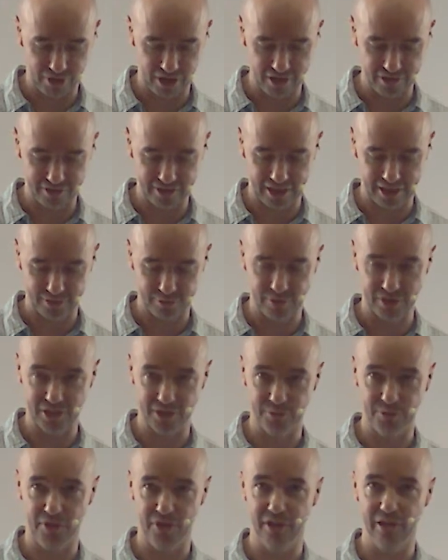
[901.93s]
the process,
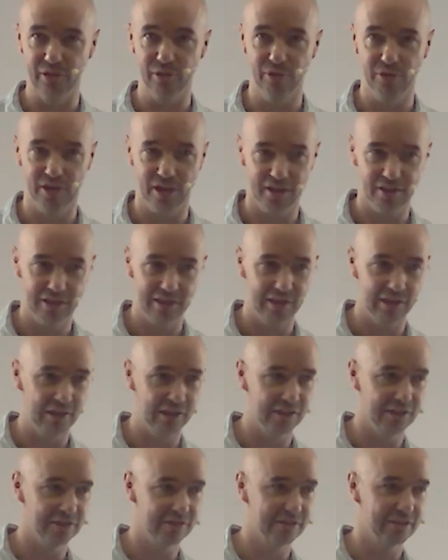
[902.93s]
which is what the Lord
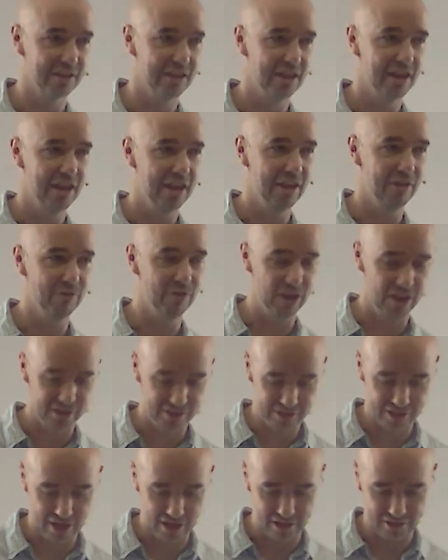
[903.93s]
underlines in
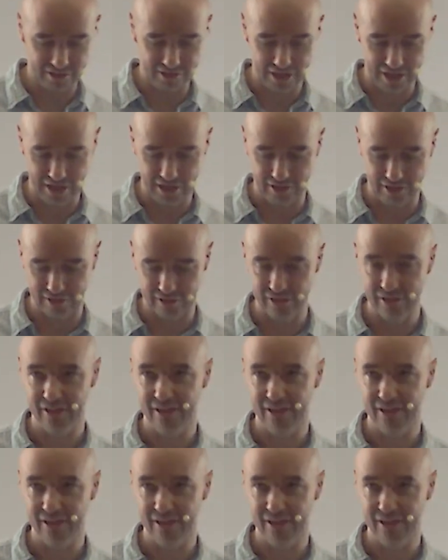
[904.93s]
verse 13.